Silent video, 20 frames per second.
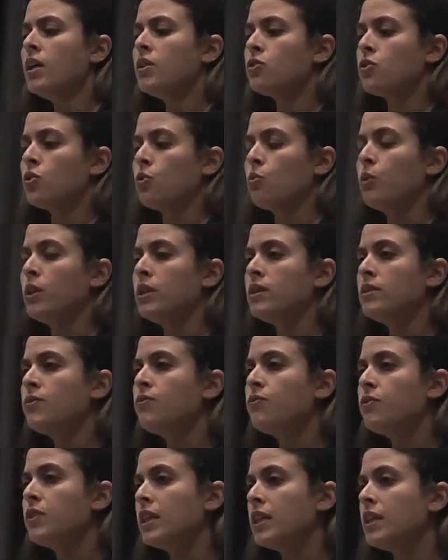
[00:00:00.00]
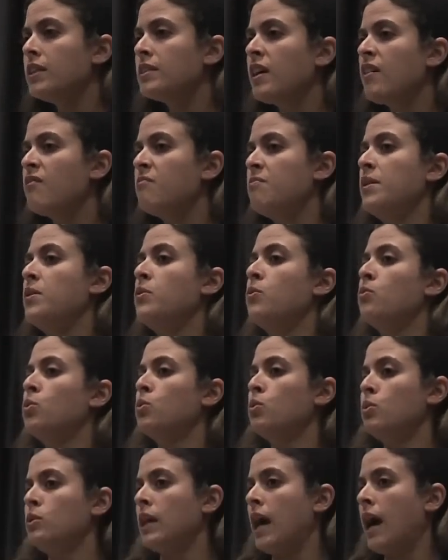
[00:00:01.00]
So once fleas have been
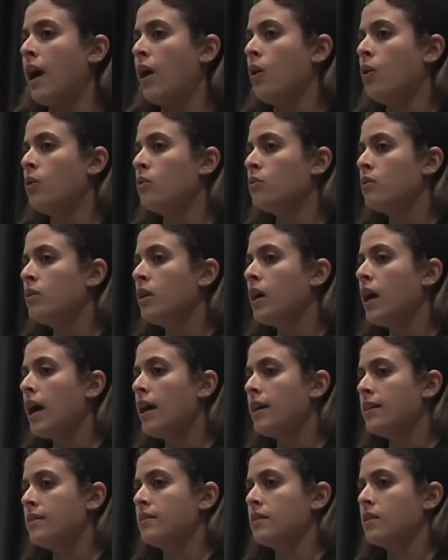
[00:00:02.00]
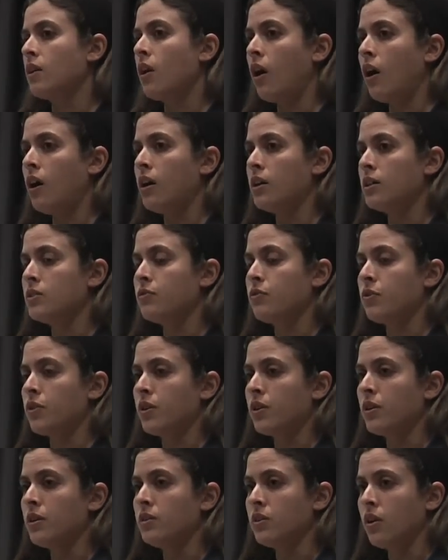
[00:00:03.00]
ruled out as the cause
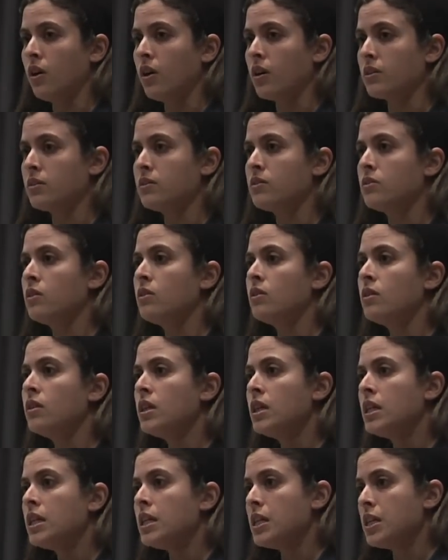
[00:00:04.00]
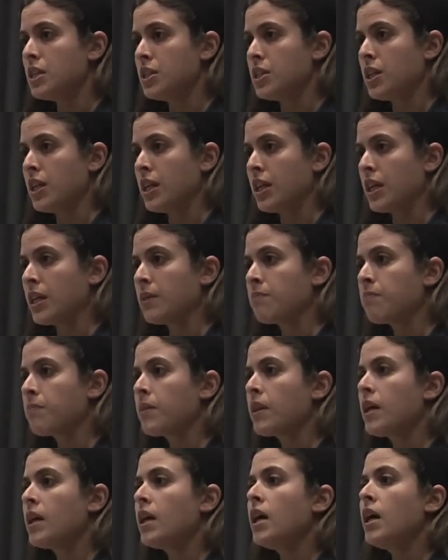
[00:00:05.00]
for a dog's itching,
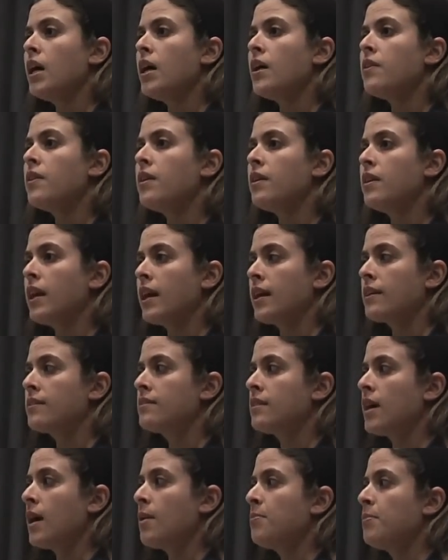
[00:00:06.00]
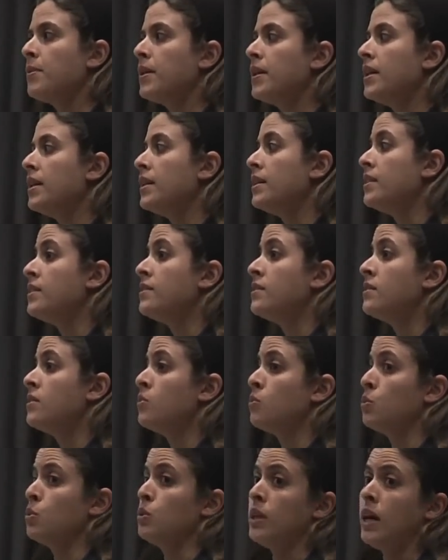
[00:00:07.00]
the next step is
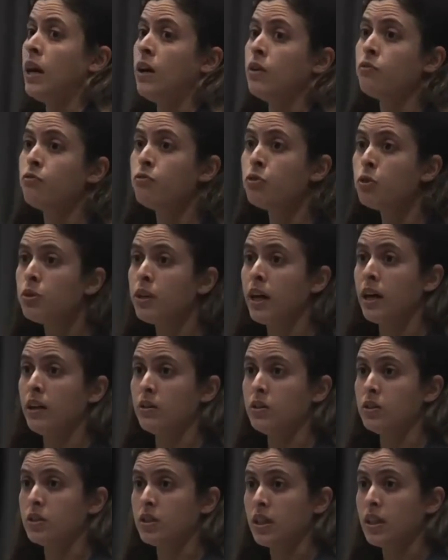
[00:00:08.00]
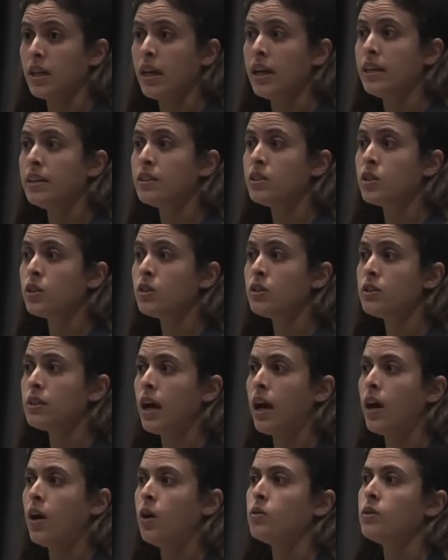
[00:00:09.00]
to rule out food allergy. And it turns
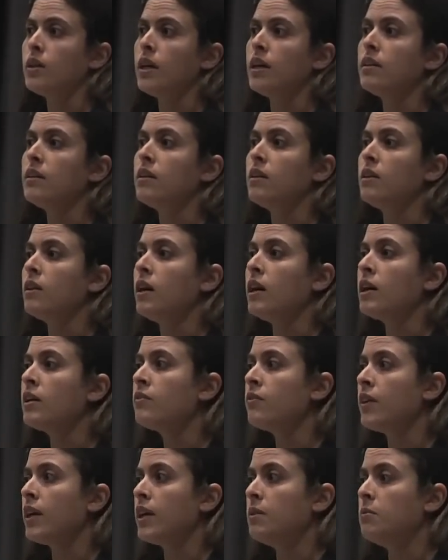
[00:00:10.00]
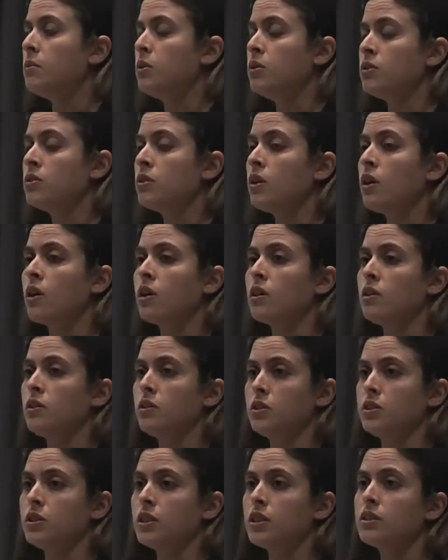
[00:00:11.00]
out that a lot of animals are
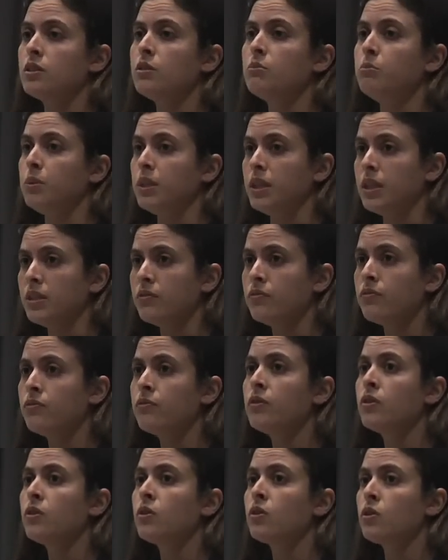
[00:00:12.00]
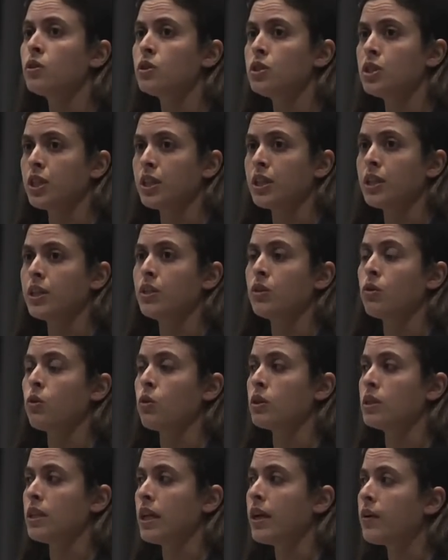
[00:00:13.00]
allergic to beef, chicken,
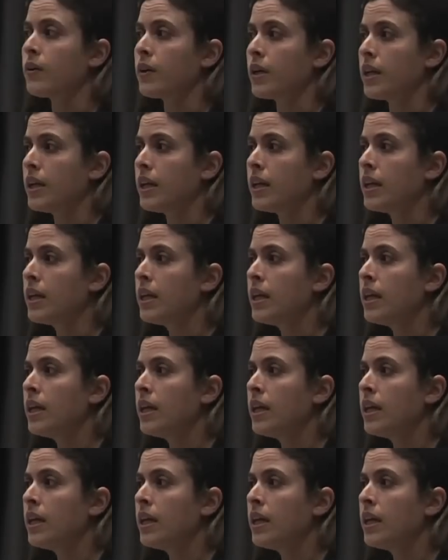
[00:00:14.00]
or dairy.